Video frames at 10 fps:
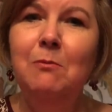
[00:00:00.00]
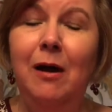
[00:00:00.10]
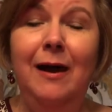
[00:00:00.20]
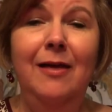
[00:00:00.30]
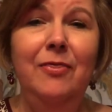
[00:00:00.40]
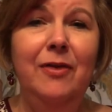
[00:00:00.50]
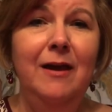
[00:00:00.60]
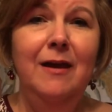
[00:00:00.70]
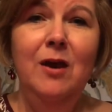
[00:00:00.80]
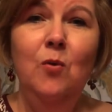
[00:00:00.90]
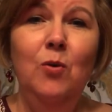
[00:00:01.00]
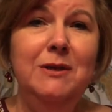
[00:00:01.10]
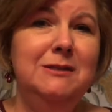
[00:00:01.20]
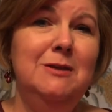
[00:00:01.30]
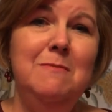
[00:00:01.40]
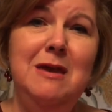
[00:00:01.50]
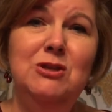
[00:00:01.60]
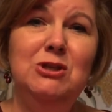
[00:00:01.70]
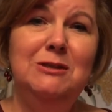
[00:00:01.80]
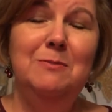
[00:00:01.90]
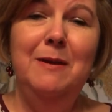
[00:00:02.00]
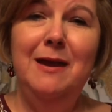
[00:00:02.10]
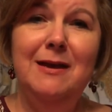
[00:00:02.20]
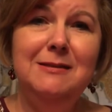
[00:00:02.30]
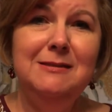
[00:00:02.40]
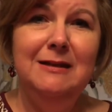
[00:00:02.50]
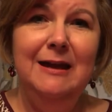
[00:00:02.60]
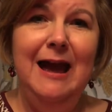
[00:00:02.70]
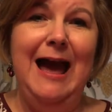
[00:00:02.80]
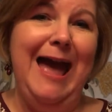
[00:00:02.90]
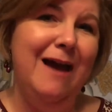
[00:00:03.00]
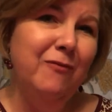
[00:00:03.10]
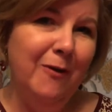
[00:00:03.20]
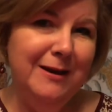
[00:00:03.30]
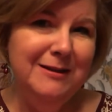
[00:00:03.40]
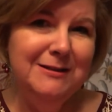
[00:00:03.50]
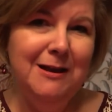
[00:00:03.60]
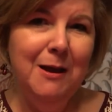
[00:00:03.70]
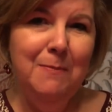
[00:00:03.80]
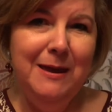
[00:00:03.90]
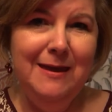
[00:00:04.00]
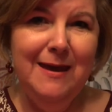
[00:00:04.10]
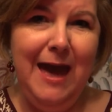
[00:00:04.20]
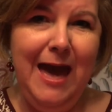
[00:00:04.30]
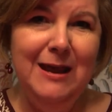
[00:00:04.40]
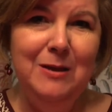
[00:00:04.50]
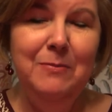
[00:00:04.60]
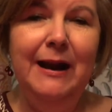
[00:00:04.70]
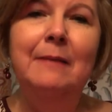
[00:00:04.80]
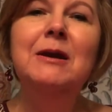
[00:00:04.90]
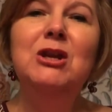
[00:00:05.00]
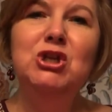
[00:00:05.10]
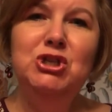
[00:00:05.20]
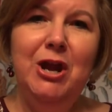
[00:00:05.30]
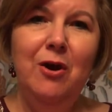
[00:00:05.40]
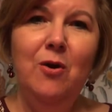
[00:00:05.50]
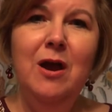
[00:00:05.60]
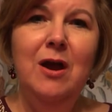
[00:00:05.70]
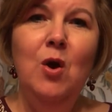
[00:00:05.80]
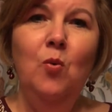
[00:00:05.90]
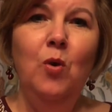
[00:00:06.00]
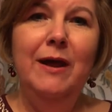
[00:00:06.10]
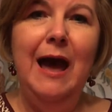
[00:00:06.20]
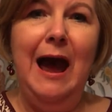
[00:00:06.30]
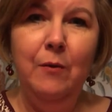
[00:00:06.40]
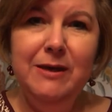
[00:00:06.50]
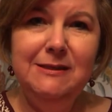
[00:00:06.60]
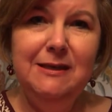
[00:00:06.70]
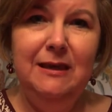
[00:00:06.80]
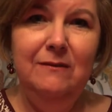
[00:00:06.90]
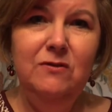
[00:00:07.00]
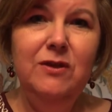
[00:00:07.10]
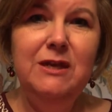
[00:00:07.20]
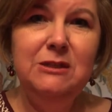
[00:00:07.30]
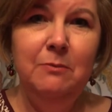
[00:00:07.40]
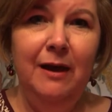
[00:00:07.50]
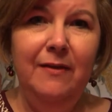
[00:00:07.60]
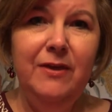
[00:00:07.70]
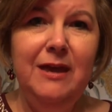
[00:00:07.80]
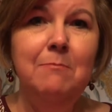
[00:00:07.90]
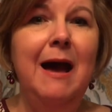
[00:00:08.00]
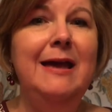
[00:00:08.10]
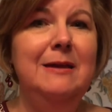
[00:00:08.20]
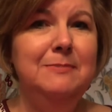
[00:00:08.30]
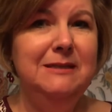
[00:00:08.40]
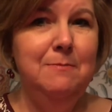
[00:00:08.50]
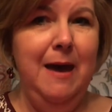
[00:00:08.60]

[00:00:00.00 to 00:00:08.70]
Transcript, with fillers: month was to me just the best. I have already snuck a peek at it, but I'm going to share what I received this month in my Ipsy